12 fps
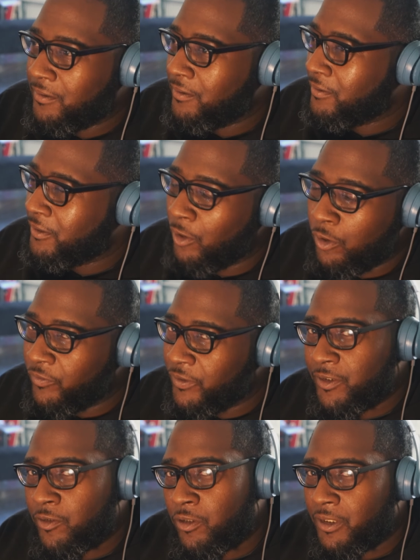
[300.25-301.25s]
don't really
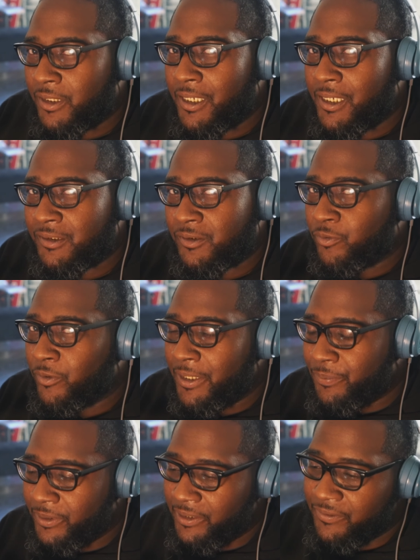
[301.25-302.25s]
organize where they
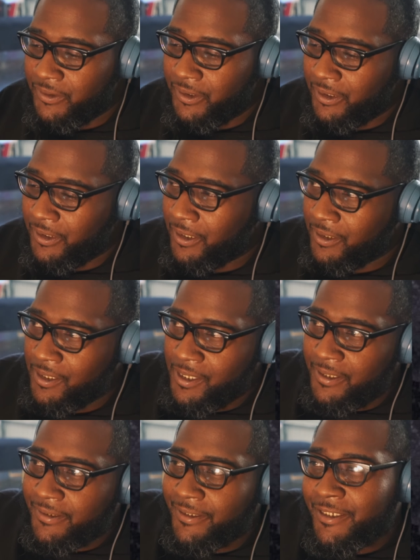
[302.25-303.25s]
put everything at.
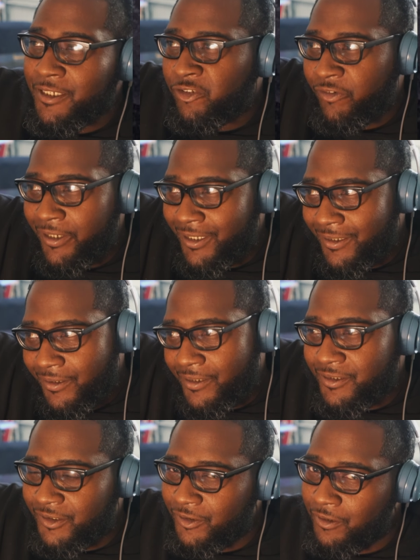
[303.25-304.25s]
Then they'll create
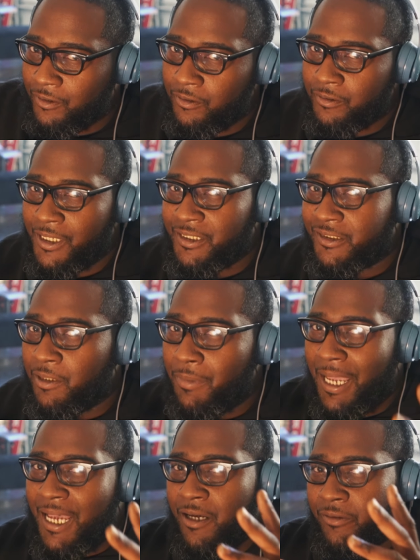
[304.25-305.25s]
another song and
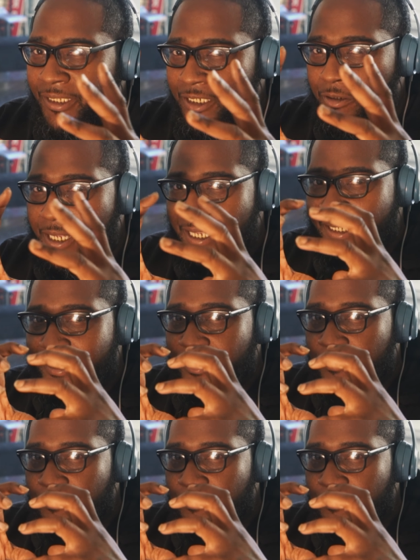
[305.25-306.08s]
somehow they'll end up